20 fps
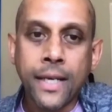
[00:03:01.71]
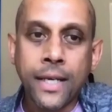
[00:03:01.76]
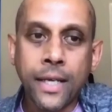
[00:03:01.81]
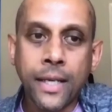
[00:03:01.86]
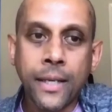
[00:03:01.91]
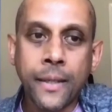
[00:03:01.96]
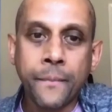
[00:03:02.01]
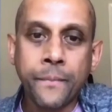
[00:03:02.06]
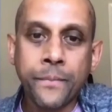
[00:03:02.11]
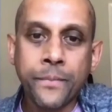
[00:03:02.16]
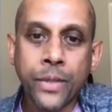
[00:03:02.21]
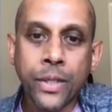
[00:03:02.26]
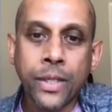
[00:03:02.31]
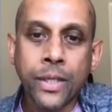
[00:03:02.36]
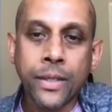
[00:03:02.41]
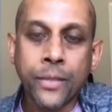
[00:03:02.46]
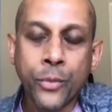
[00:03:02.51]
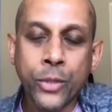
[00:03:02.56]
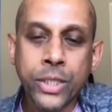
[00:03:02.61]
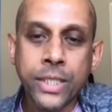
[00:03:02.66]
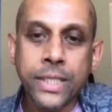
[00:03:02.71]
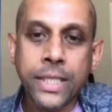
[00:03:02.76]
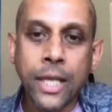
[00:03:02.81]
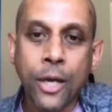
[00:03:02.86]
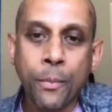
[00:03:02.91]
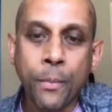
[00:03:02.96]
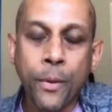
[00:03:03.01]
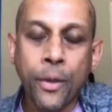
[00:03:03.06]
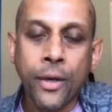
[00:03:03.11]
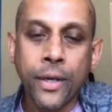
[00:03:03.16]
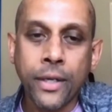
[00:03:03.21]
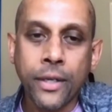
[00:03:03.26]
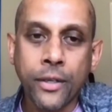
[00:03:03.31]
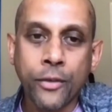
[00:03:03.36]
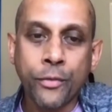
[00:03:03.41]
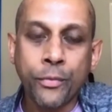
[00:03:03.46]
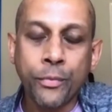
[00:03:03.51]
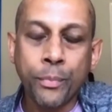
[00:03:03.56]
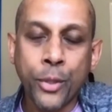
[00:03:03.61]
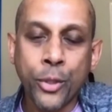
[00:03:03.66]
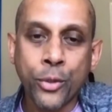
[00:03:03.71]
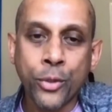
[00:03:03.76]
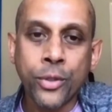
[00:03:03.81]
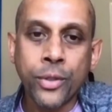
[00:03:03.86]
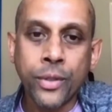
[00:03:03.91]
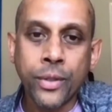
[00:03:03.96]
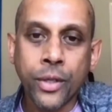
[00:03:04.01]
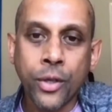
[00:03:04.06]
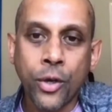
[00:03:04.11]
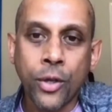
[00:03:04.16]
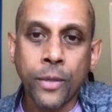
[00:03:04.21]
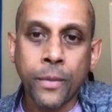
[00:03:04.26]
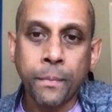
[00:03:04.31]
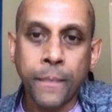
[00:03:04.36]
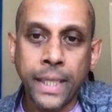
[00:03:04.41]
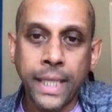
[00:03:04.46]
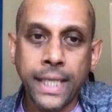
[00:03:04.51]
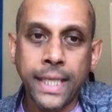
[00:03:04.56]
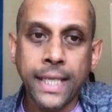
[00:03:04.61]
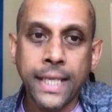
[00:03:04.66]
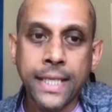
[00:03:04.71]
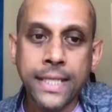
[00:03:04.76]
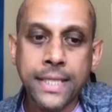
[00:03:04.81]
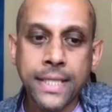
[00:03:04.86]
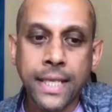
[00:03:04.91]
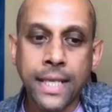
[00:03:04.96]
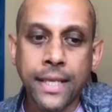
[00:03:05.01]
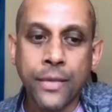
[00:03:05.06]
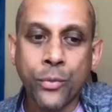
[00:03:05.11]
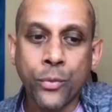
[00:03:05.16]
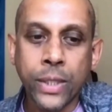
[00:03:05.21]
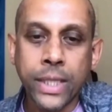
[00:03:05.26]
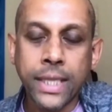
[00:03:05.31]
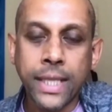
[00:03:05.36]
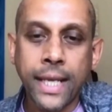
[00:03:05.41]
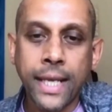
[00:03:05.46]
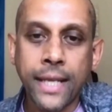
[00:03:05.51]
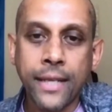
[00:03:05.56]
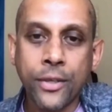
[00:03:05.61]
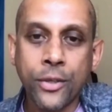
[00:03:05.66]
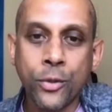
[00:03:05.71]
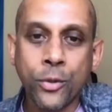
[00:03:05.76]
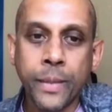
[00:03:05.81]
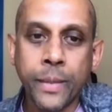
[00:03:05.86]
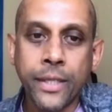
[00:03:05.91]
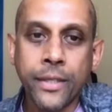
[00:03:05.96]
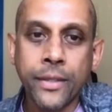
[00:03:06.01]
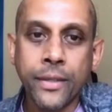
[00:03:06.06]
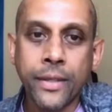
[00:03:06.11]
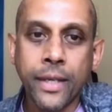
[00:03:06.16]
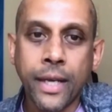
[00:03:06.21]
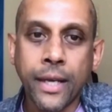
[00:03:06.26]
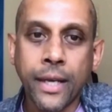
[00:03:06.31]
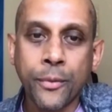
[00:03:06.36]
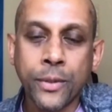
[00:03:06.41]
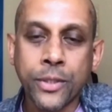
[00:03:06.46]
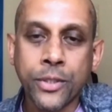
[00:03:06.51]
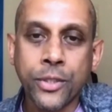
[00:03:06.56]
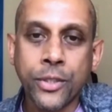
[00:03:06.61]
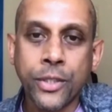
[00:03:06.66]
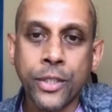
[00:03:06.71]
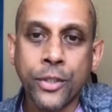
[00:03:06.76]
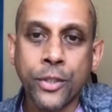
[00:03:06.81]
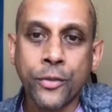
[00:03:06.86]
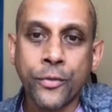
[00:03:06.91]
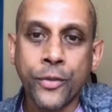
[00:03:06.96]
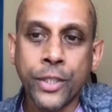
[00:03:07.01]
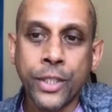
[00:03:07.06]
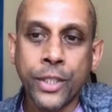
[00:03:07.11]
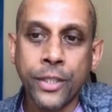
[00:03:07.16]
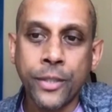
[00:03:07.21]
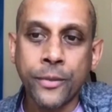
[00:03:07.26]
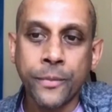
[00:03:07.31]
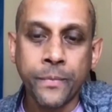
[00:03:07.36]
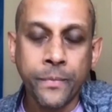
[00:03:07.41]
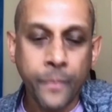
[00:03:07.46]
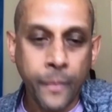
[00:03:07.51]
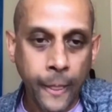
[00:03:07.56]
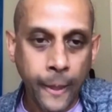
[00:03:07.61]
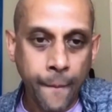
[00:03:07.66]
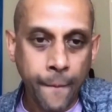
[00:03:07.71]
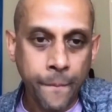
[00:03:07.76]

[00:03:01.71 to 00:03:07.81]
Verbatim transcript: Um, uh, which is now part of Pure, called PDS. And with that, Umair, I will turn it over to you.